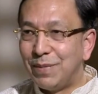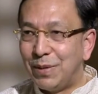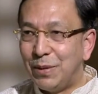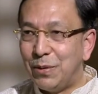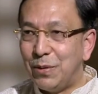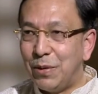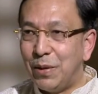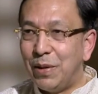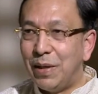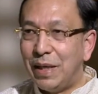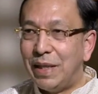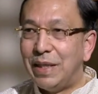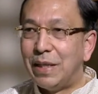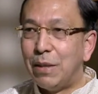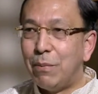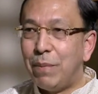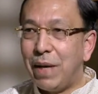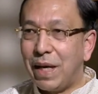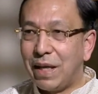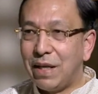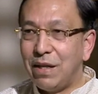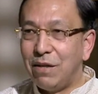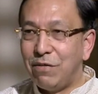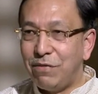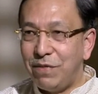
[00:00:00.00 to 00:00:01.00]
in the
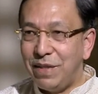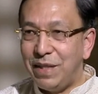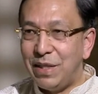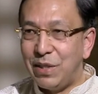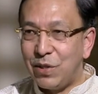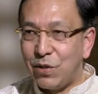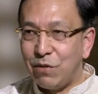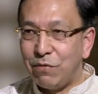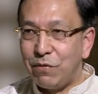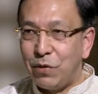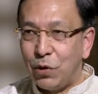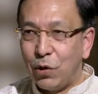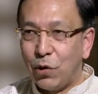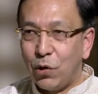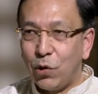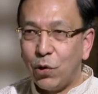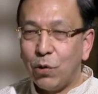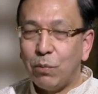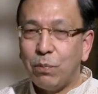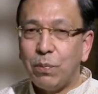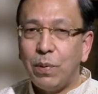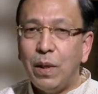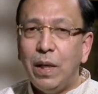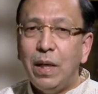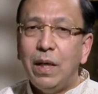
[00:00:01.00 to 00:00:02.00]
battlefields of
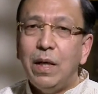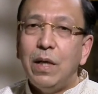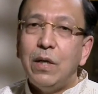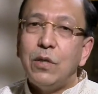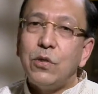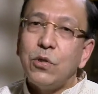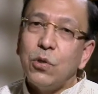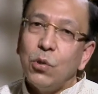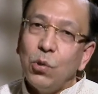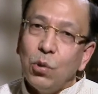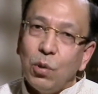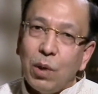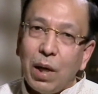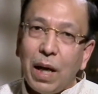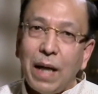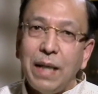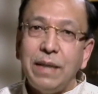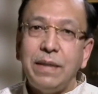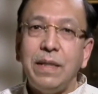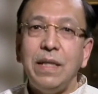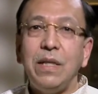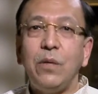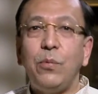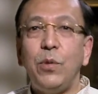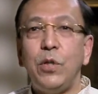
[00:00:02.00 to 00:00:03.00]
Europe. So
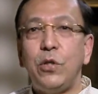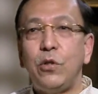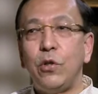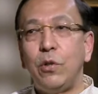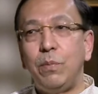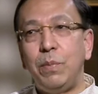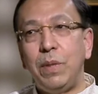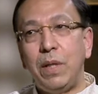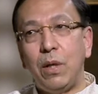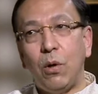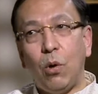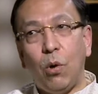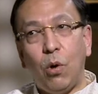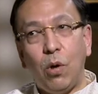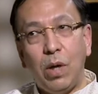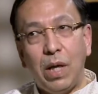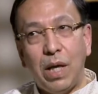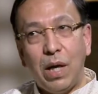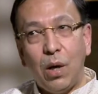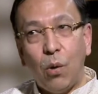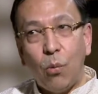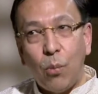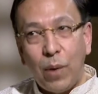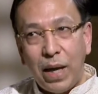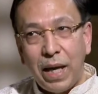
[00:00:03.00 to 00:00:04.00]
I think we should be all
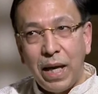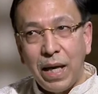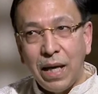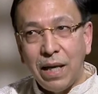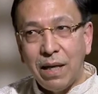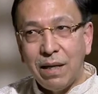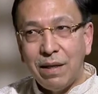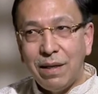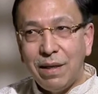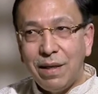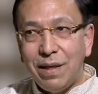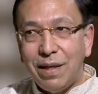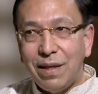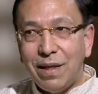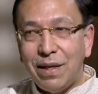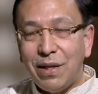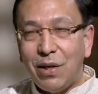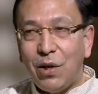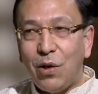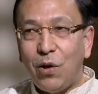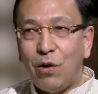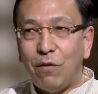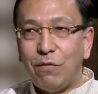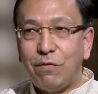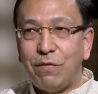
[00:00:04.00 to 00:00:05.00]
aware
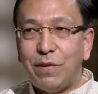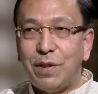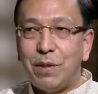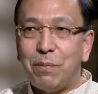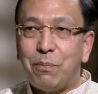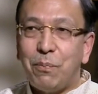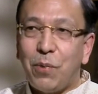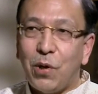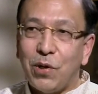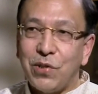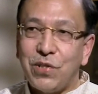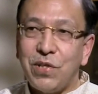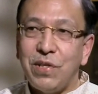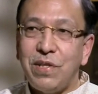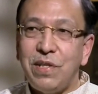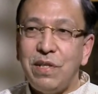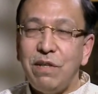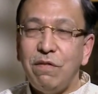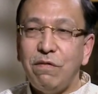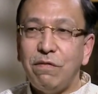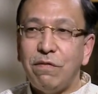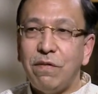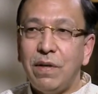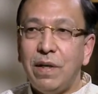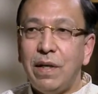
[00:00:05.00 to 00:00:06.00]
of the
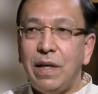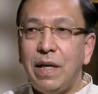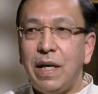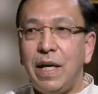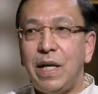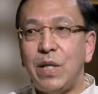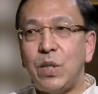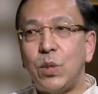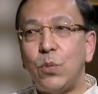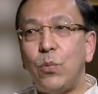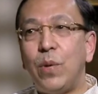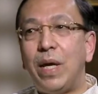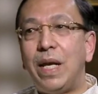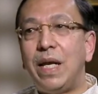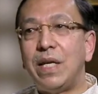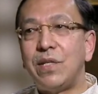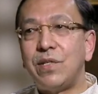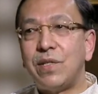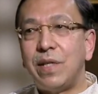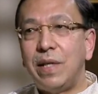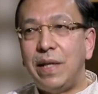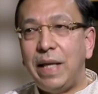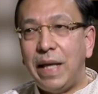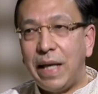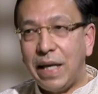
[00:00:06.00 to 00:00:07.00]
positive as well
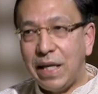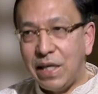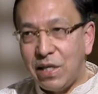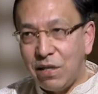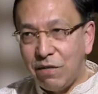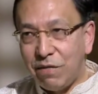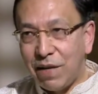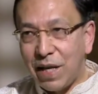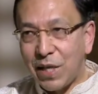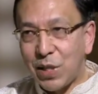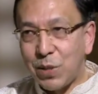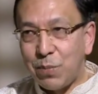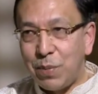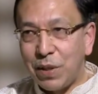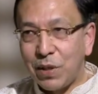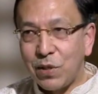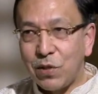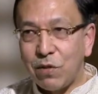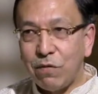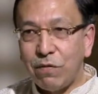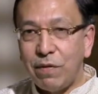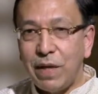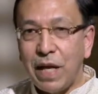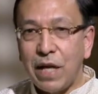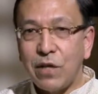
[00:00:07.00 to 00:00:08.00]
as the negative
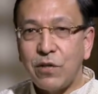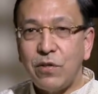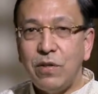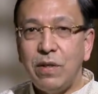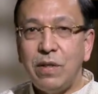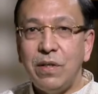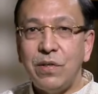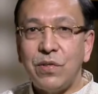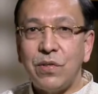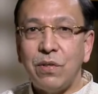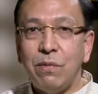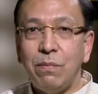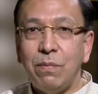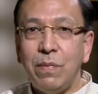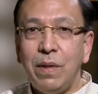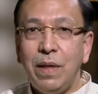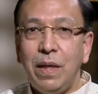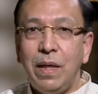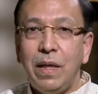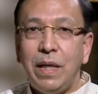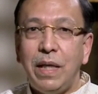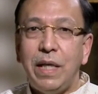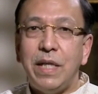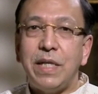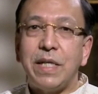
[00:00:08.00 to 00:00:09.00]
aspects of nationalism.
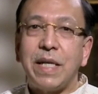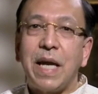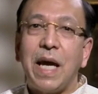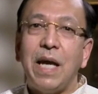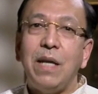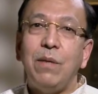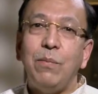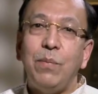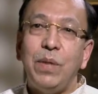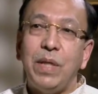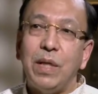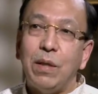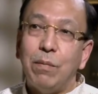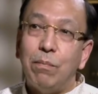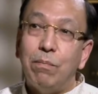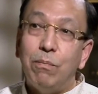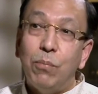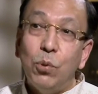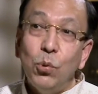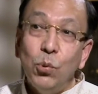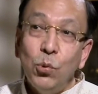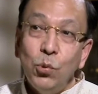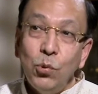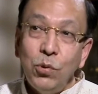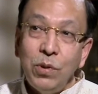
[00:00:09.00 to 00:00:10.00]
It can be a
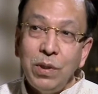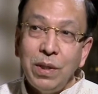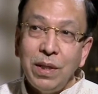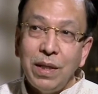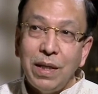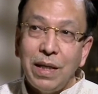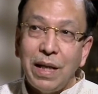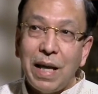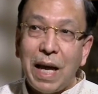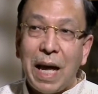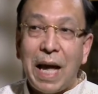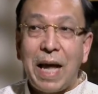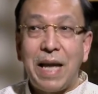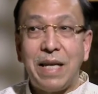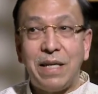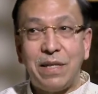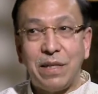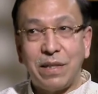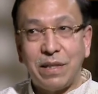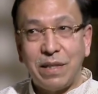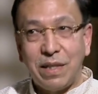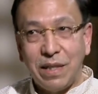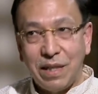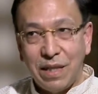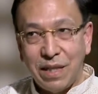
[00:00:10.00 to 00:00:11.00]
boon and
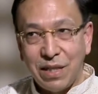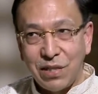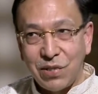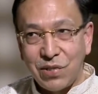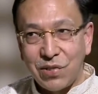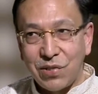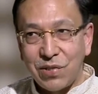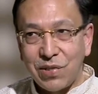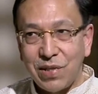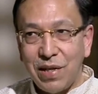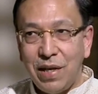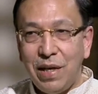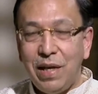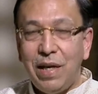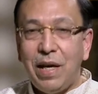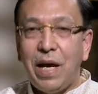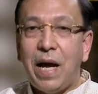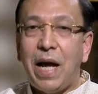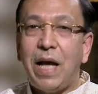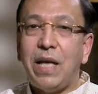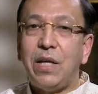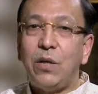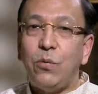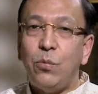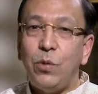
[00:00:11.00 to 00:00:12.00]
a curse,
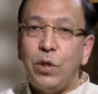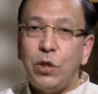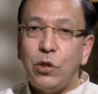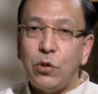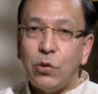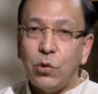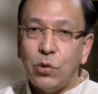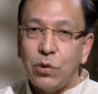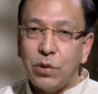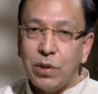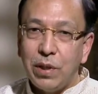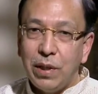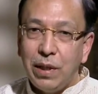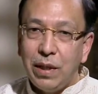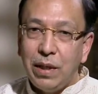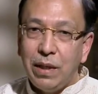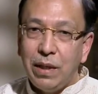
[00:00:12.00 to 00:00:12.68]
and we should